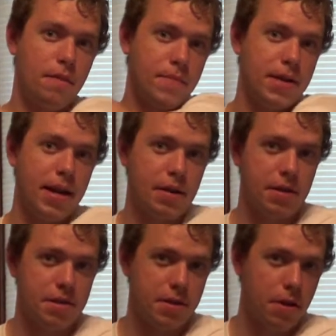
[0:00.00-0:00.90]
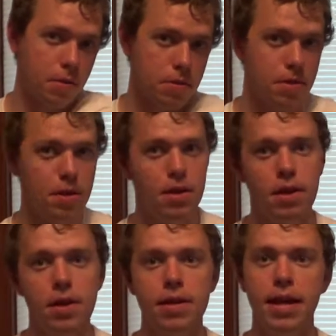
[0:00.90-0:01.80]
and down as it goes
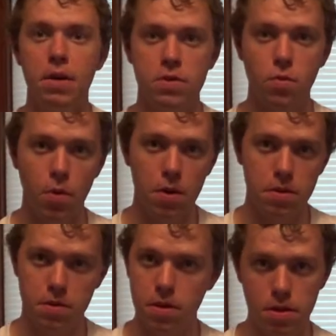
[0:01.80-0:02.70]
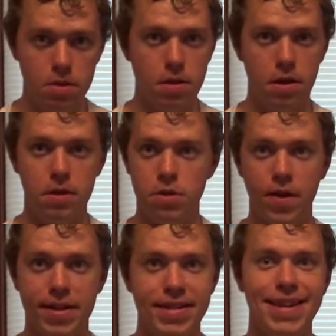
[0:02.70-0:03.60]
down towards the
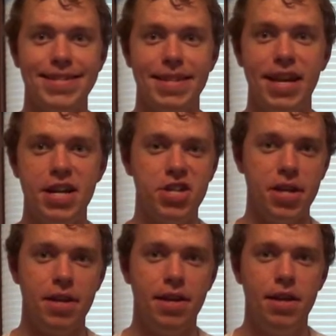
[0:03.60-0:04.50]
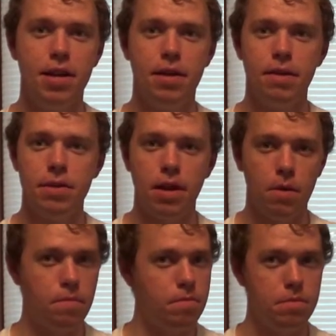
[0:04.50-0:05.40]
directed destination.
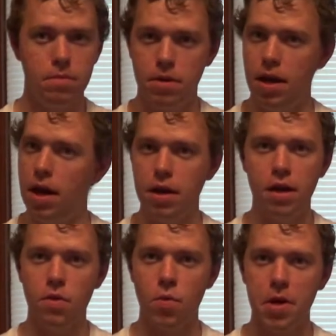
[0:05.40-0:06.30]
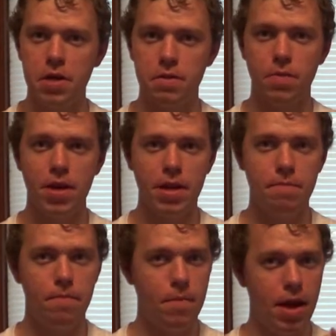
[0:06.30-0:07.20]
So, in other words,
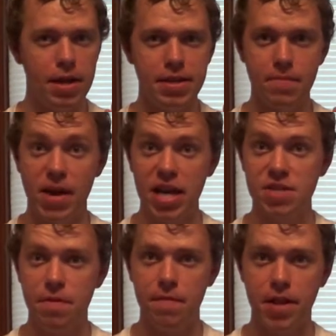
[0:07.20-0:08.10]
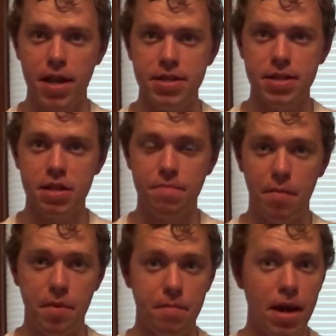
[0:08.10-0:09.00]
really, I'd say Maximum Velocity is
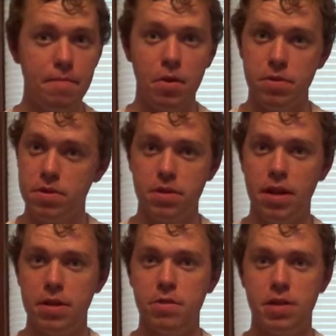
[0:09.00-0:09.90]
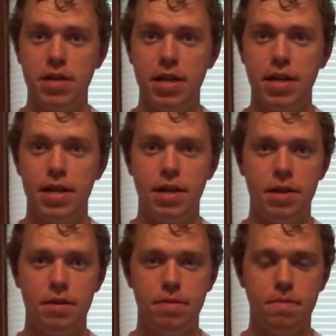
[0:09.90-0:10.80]
probably my most interesting
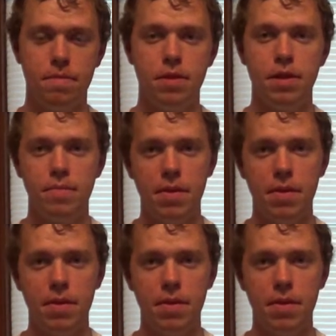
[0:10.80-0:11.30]
thing.